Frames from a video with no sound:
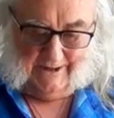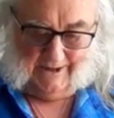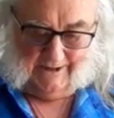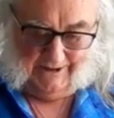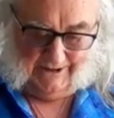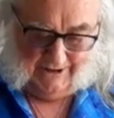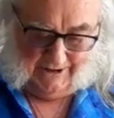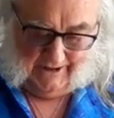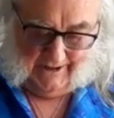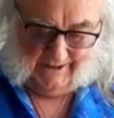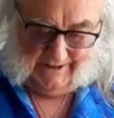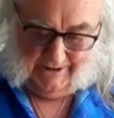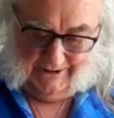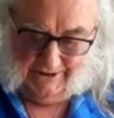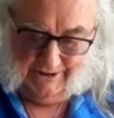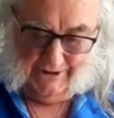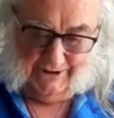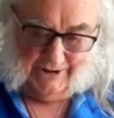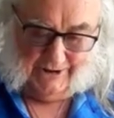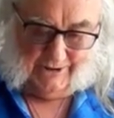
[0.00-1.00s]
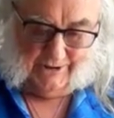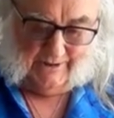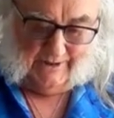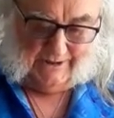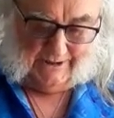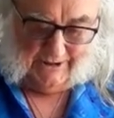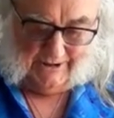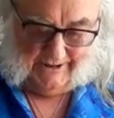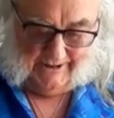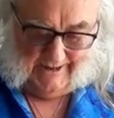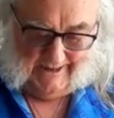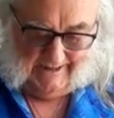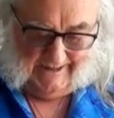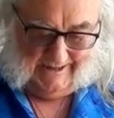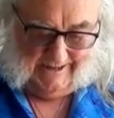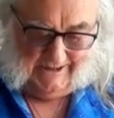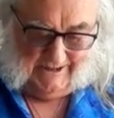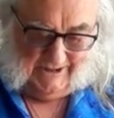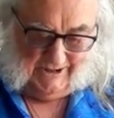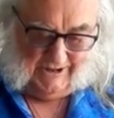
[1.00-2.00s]
takes you ages to actually get
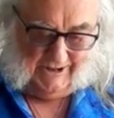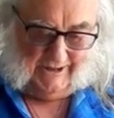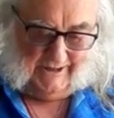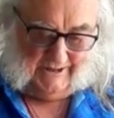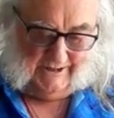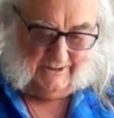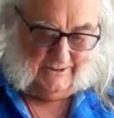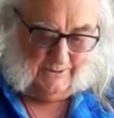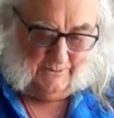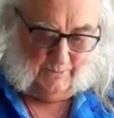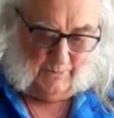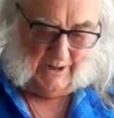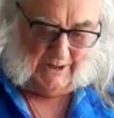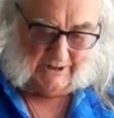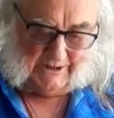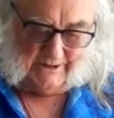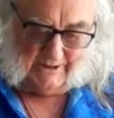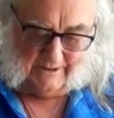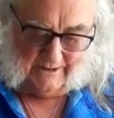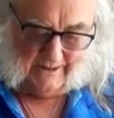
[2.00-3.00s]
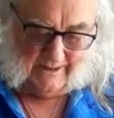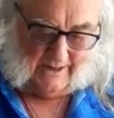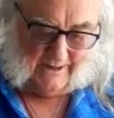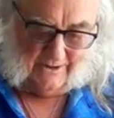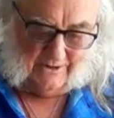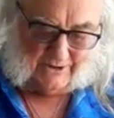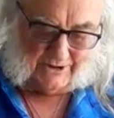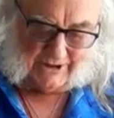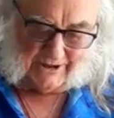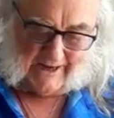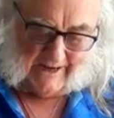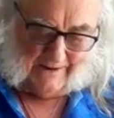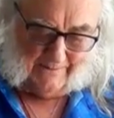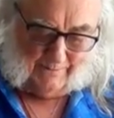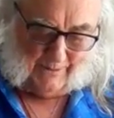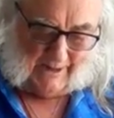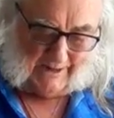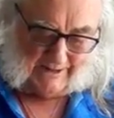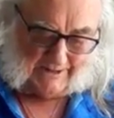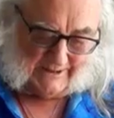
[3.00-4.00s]
into these. I can't stand
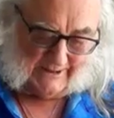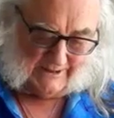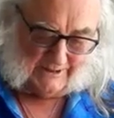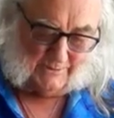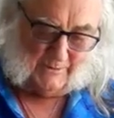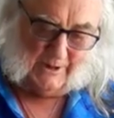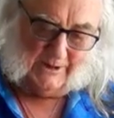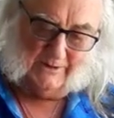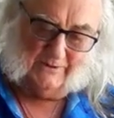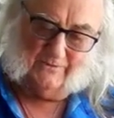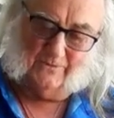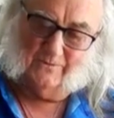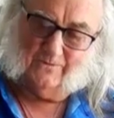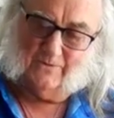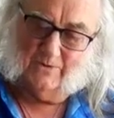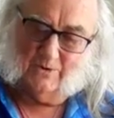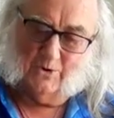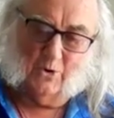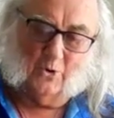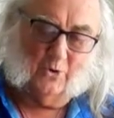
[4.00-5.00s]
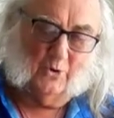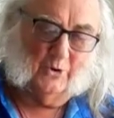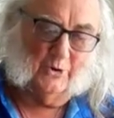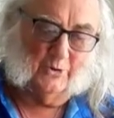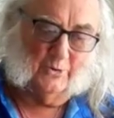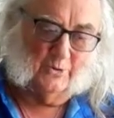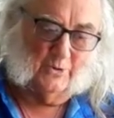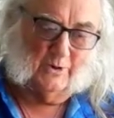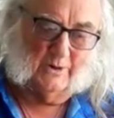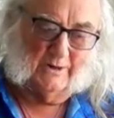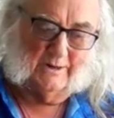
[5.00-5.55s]
plastics made of oil